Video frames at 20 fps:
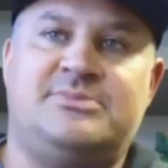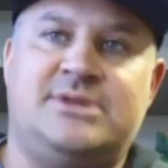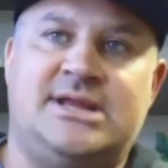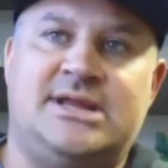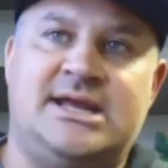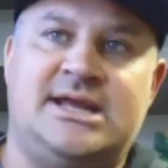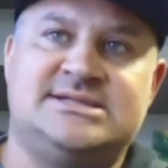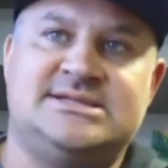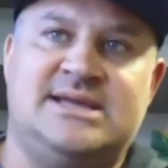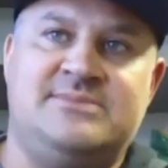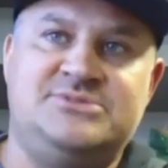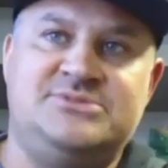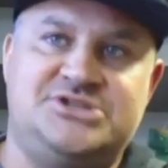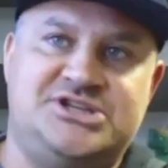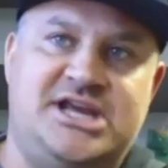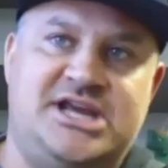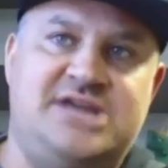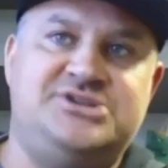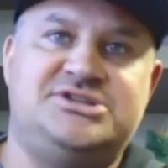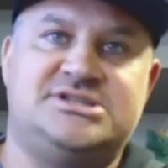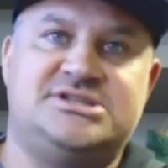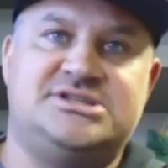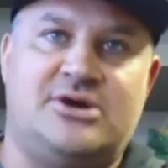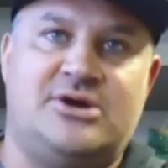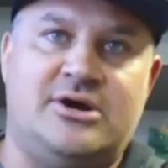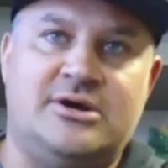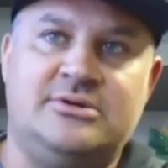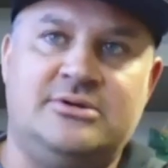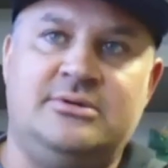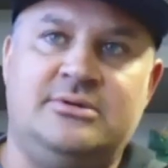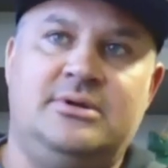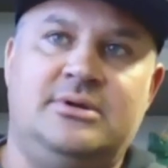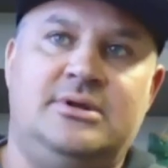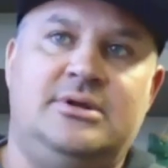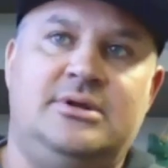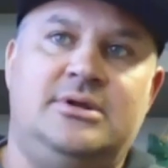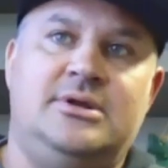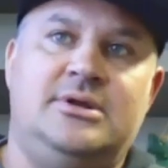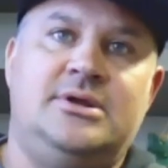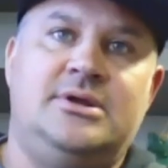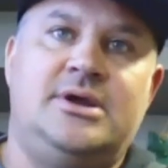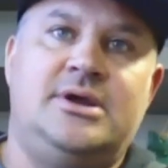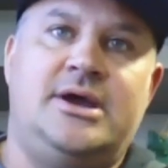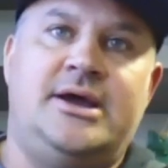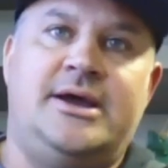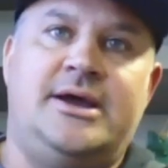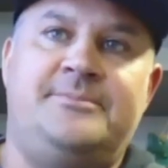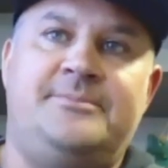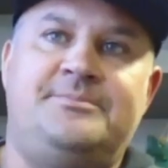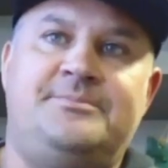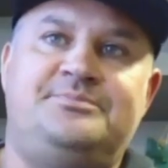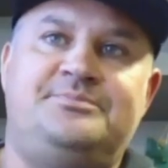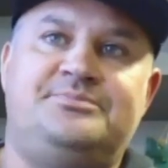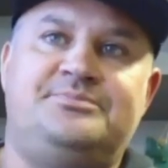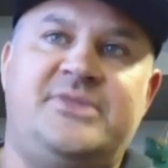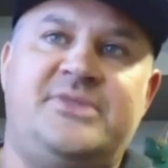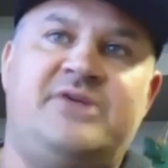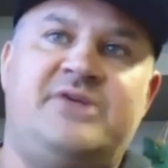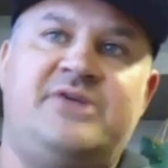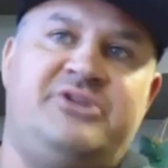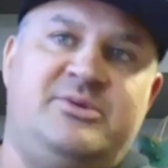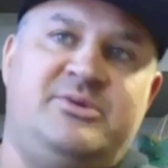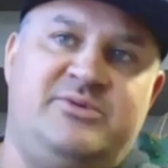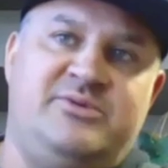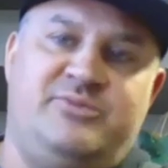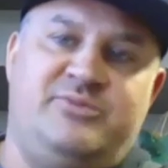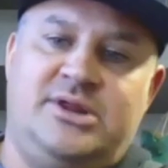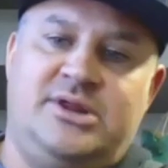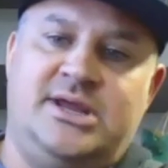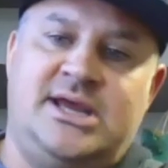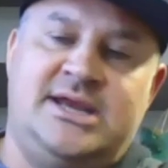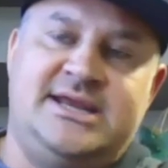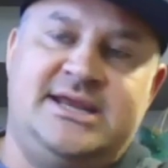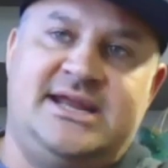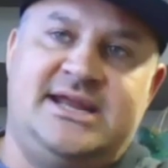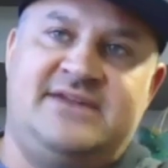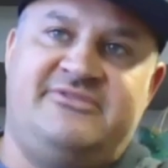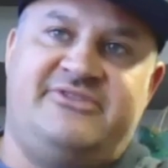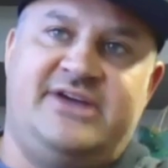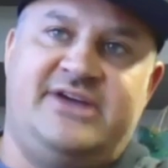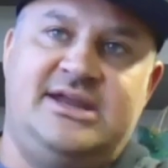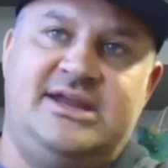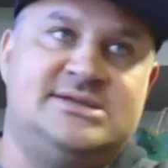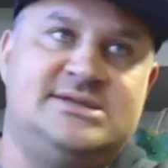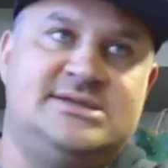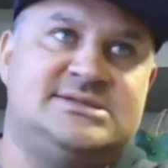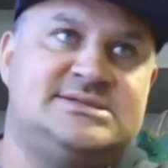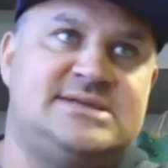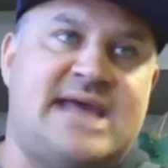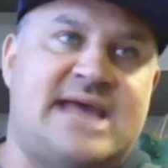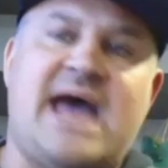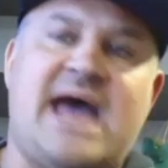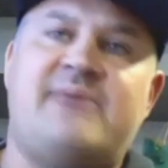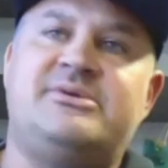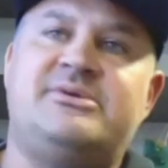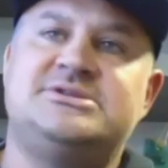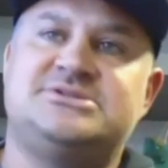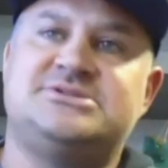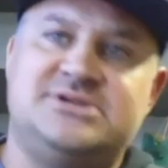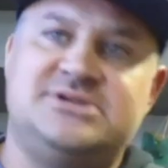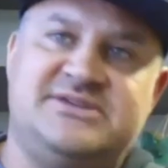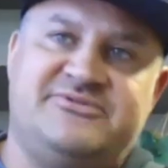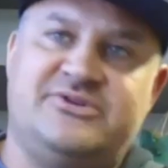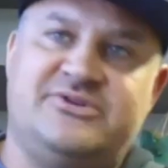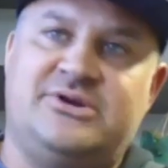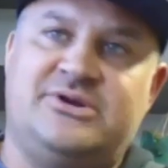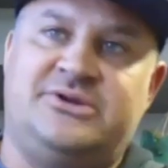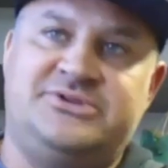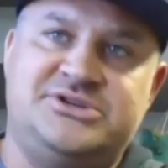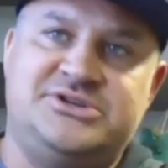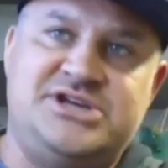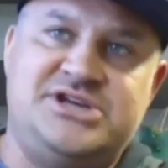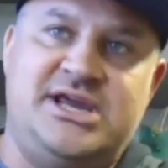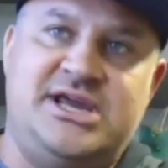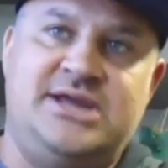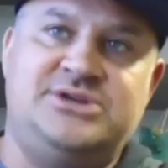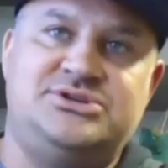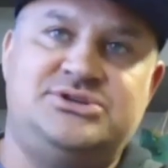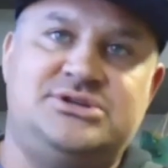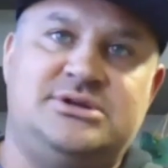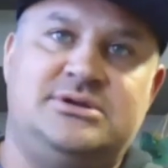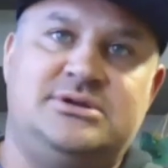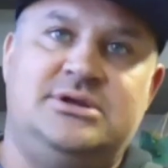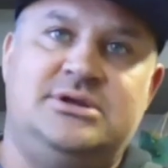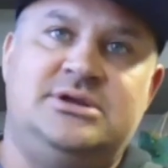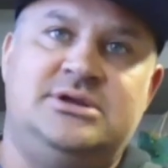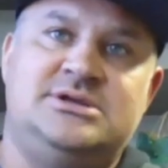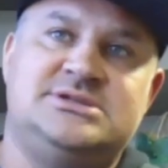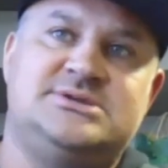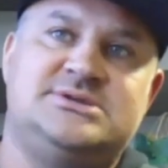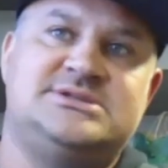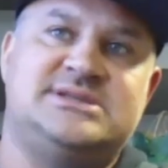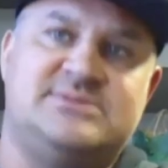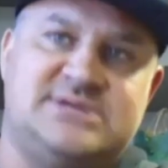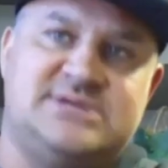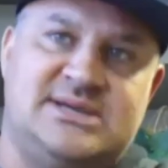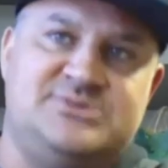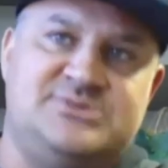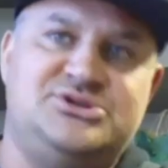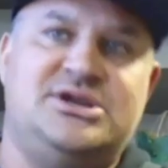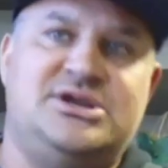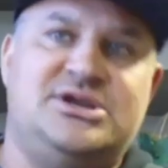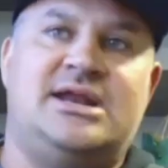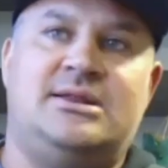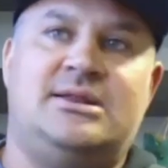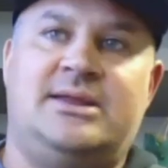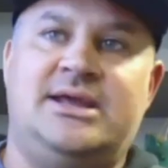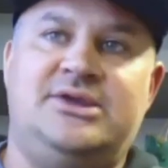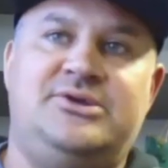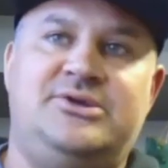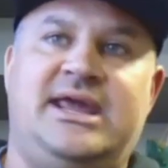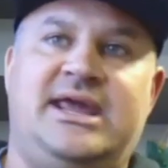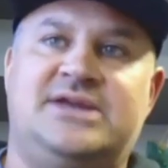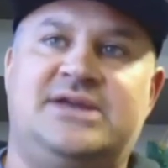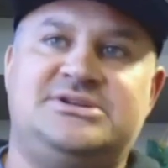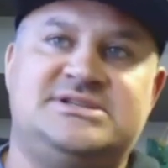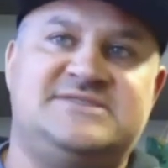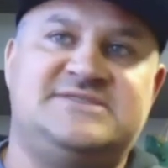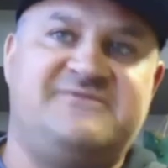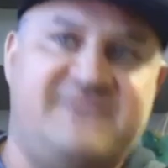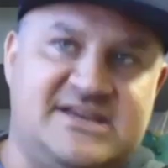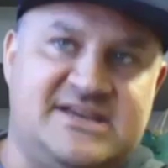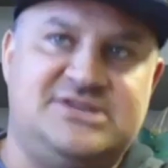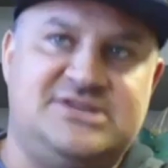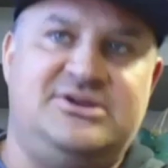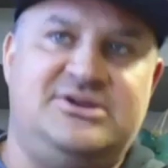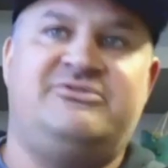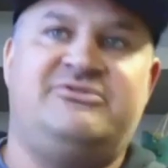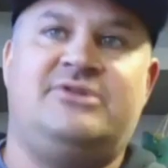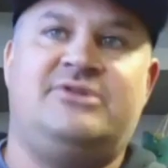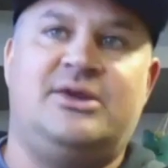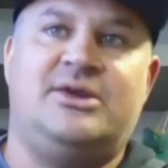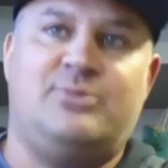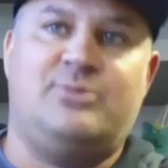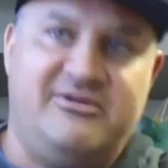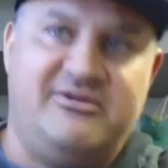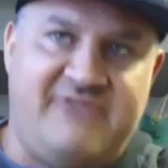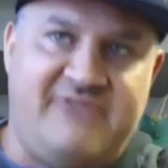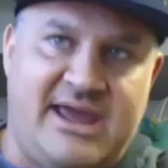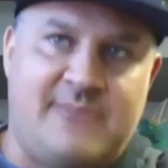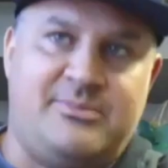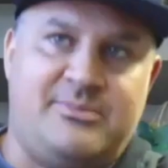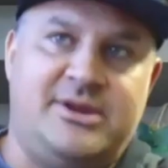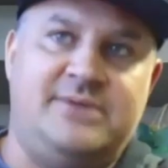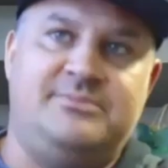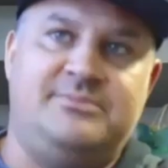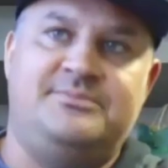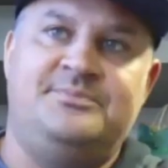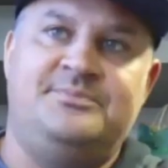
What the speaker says: A lot of times change is hard. The other thing we've really identified is habits are difficult to change. So sometimes you got to you can't just fix it, you have to revamp it.